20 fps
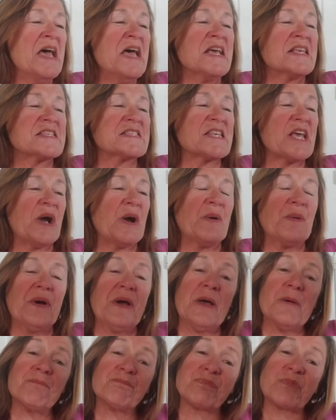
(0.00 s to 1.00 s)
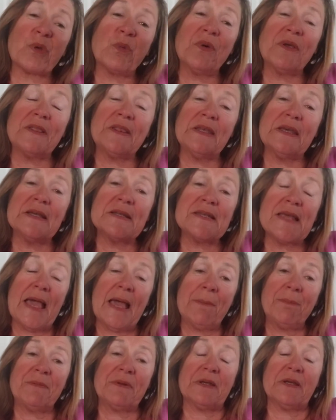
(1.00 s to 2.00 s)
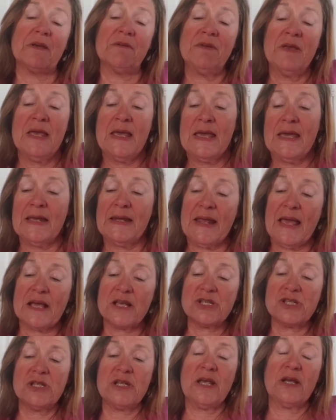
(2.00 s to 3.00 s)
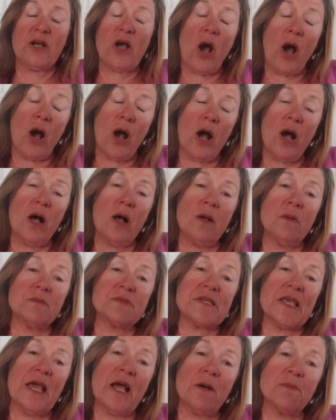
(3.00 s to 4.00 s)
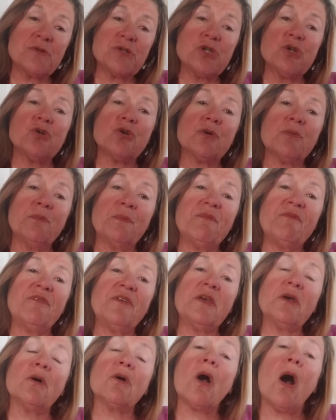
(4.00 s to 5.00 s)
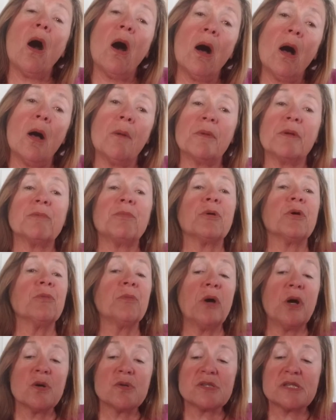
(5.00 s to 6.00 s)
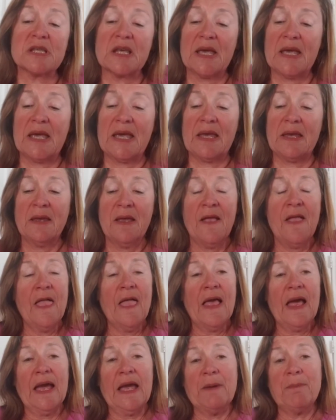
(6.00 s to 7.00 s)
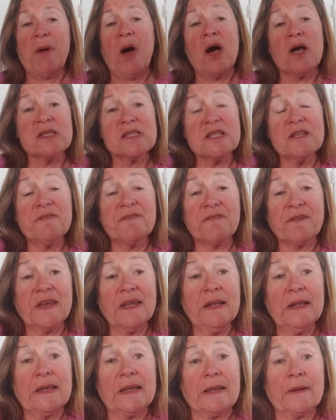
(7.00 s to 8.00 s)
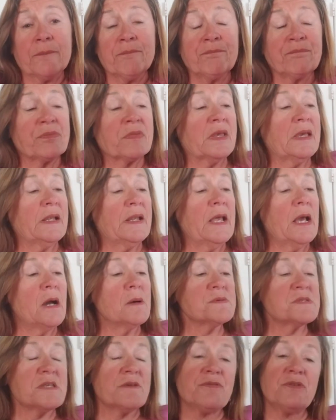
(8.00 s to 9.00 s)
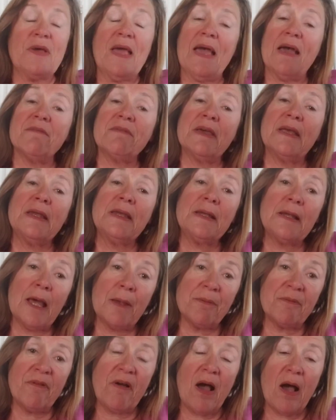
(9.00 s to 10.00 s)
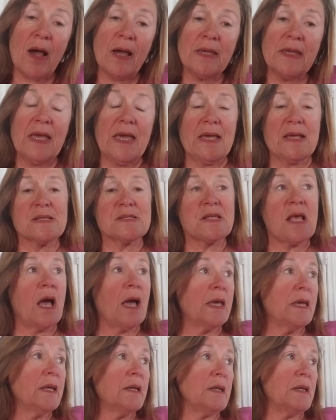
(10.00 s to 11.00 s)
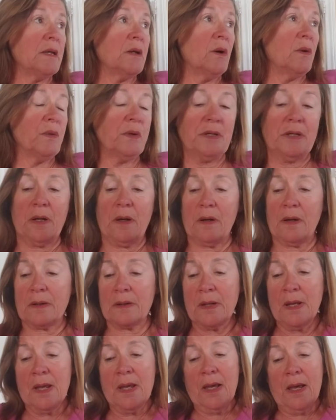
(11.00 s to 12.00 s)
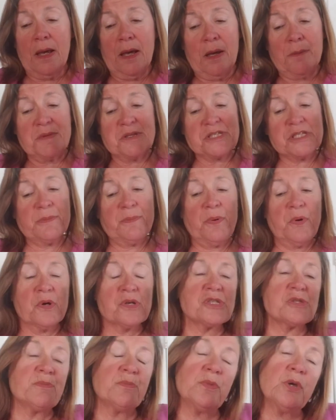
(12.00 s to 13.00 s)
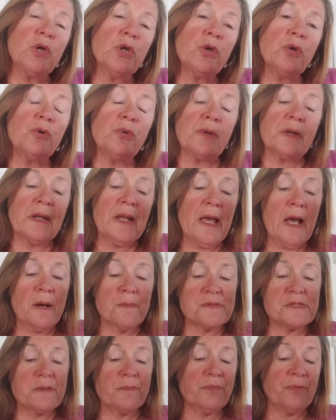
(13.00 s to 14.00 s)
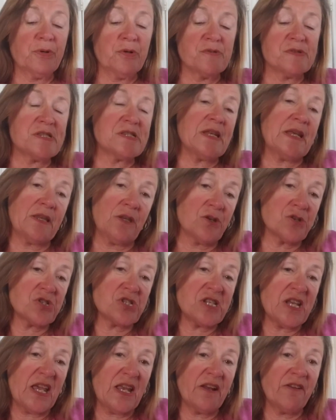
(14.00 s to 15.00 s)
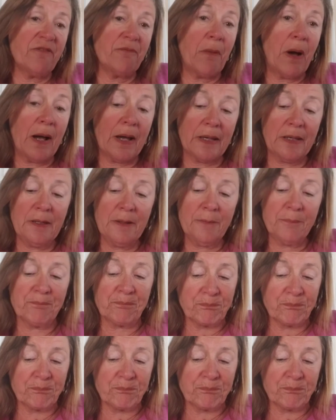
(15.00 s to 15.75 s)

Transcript: So um, with the adaptive, it actually calms, helps you feel calm and promotes a, a positive feeling. It helps if you have any type of high anxiety going on. Um, it supports mood and helps improve st- your state of mind.